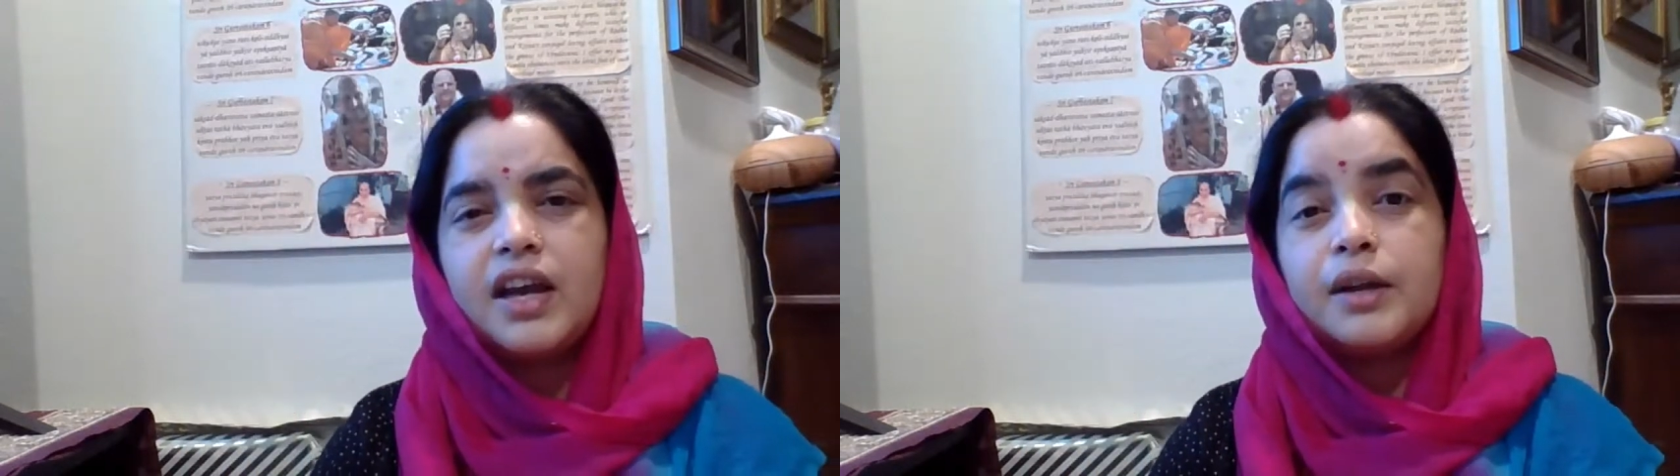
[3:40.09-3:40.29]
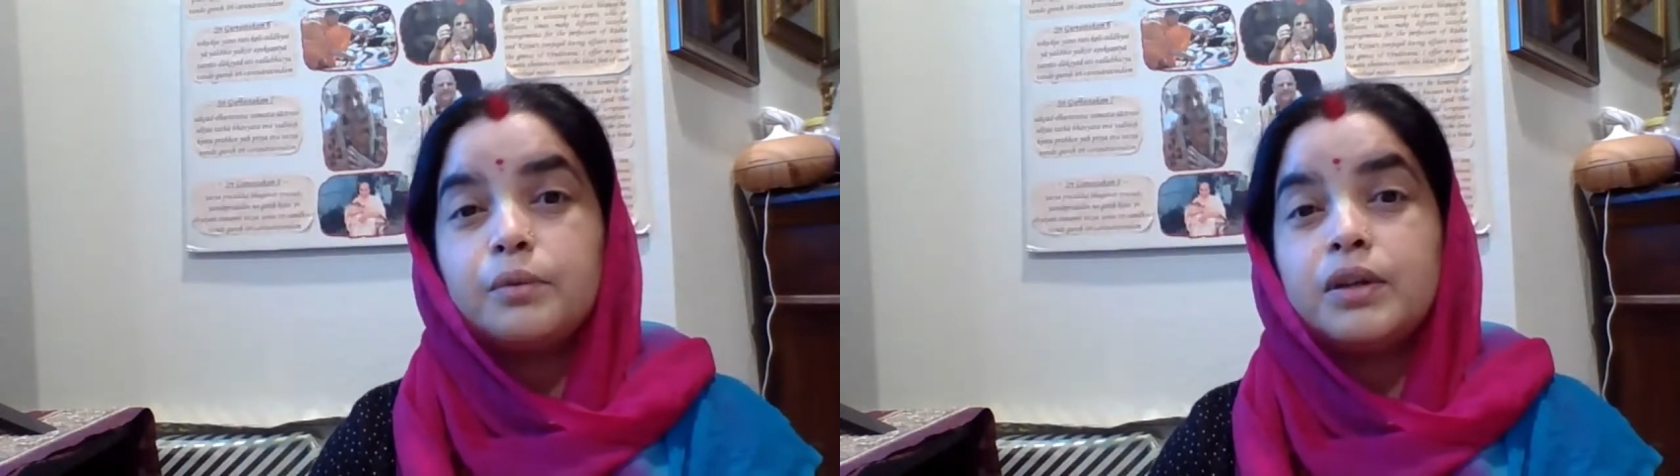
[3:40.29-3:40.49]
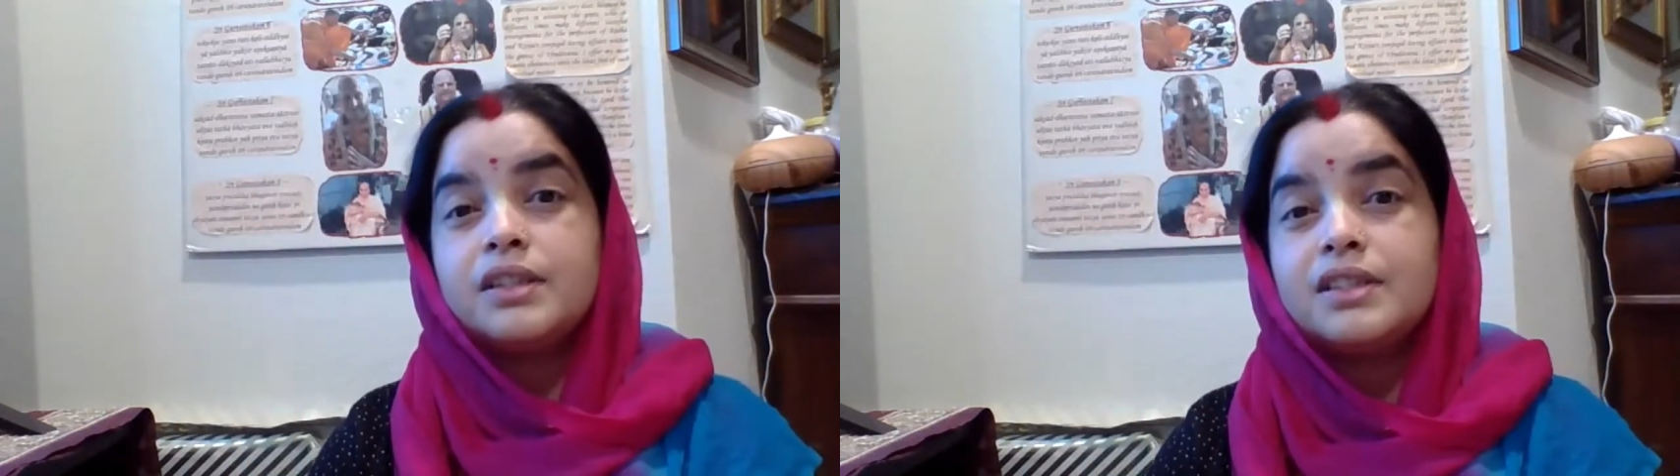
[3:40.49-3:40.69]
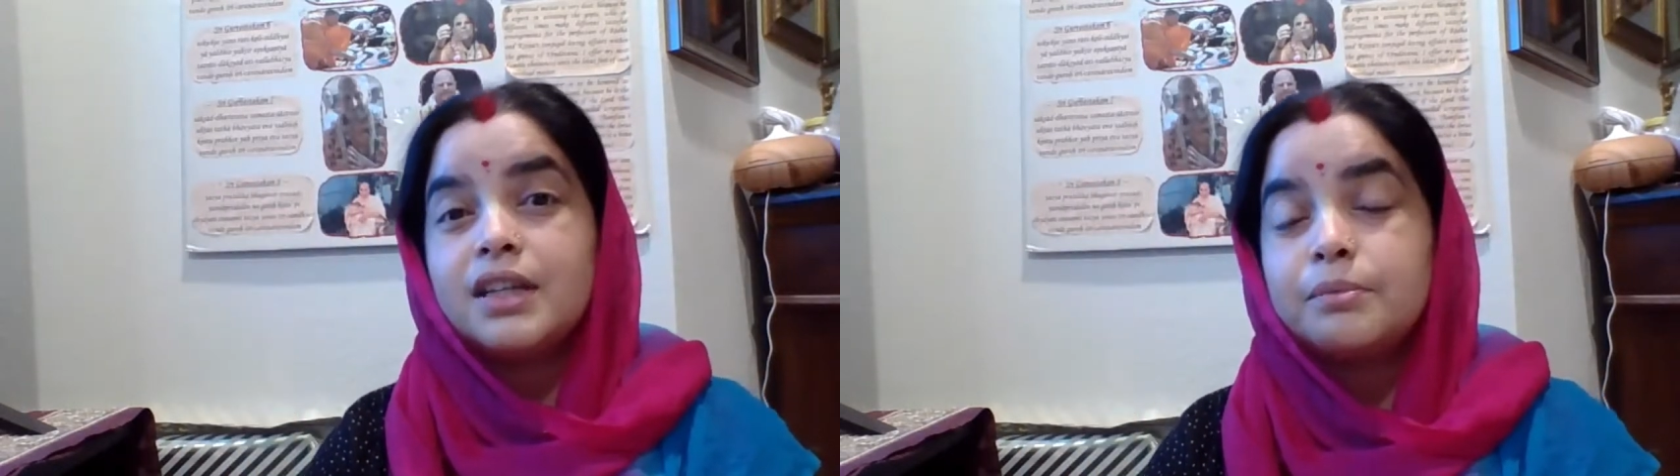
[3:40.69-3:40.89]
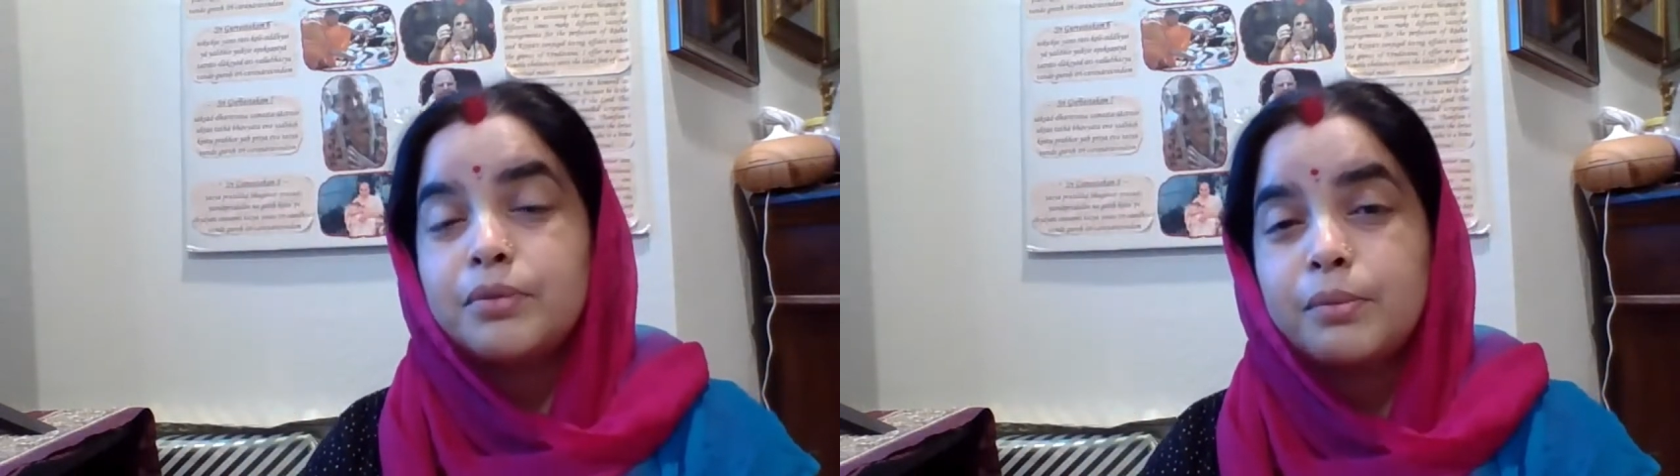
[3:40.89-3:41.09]
And what is
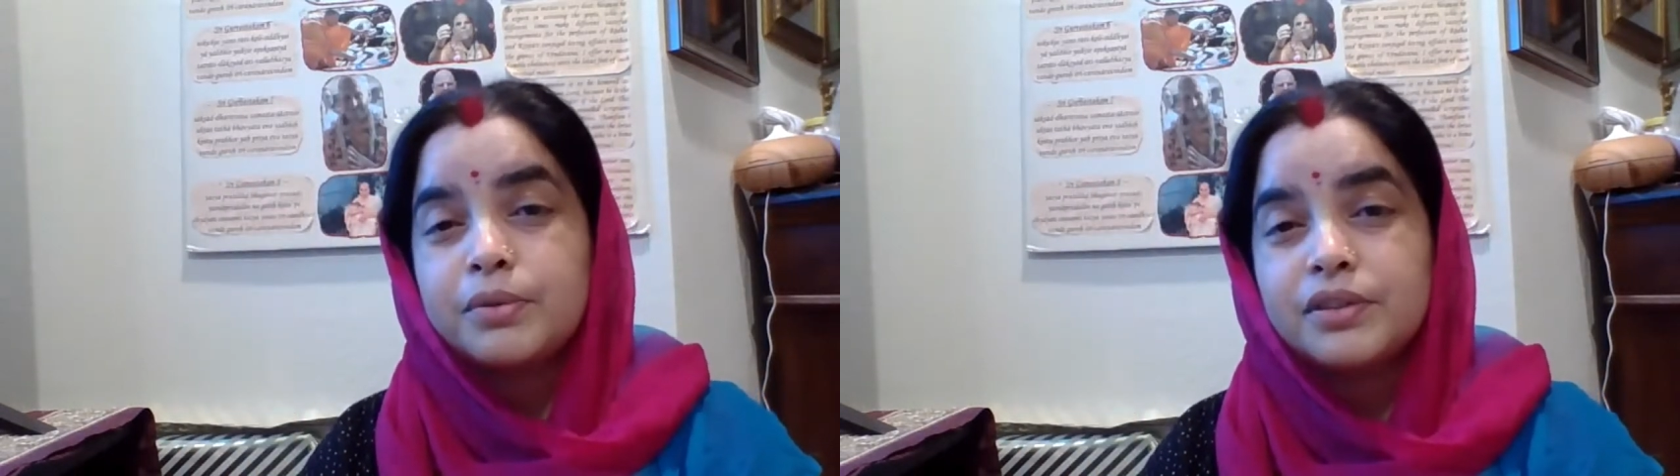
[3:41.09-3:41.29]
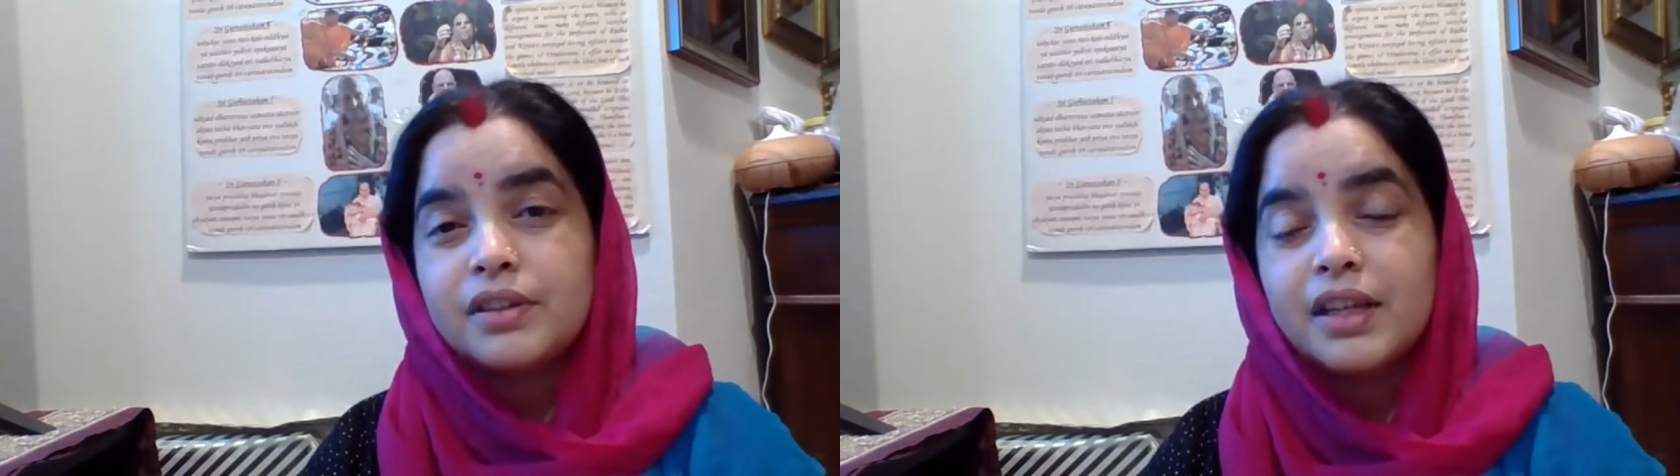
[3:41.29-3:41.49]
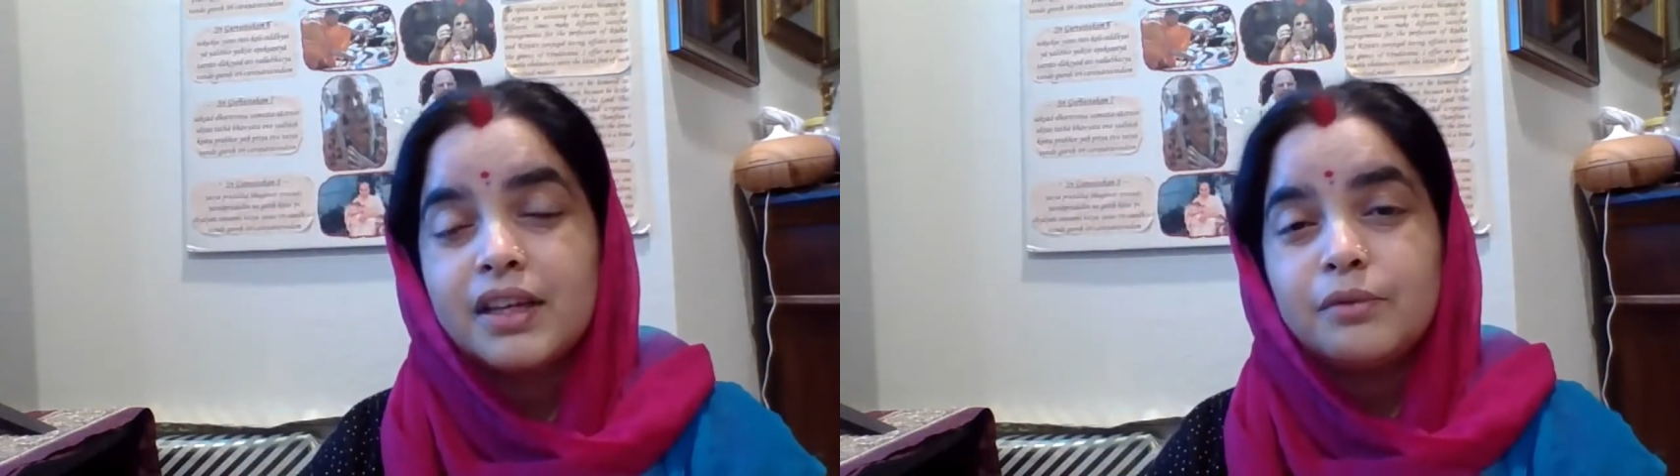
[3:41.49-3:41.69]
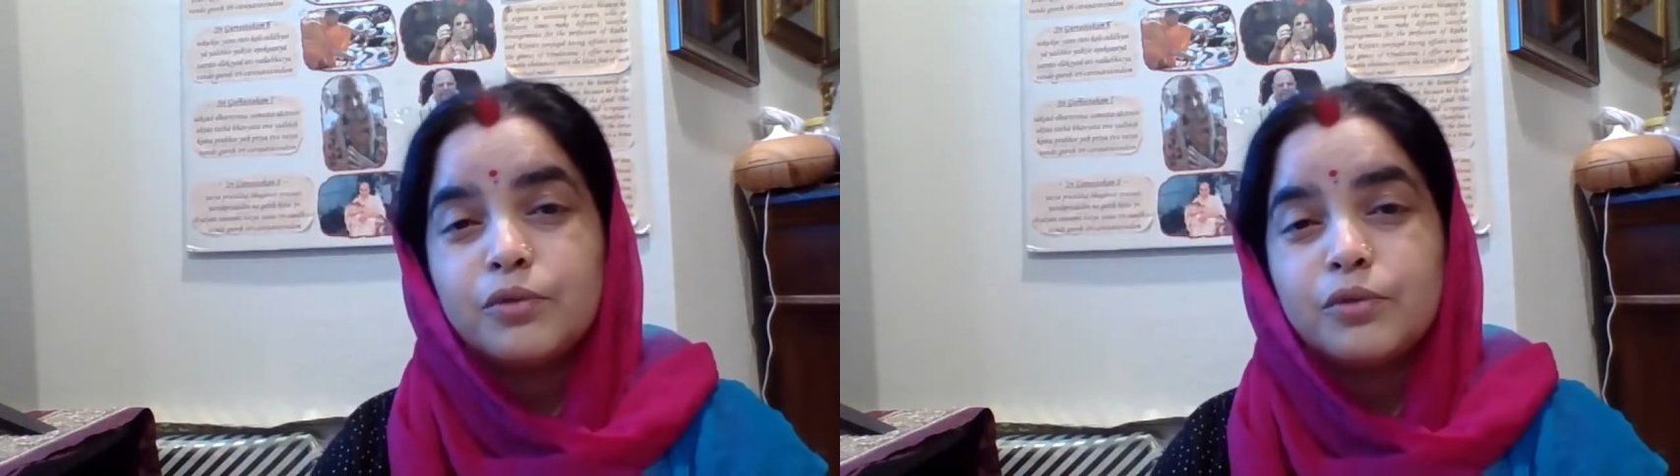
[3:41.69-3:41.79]
that proper thing?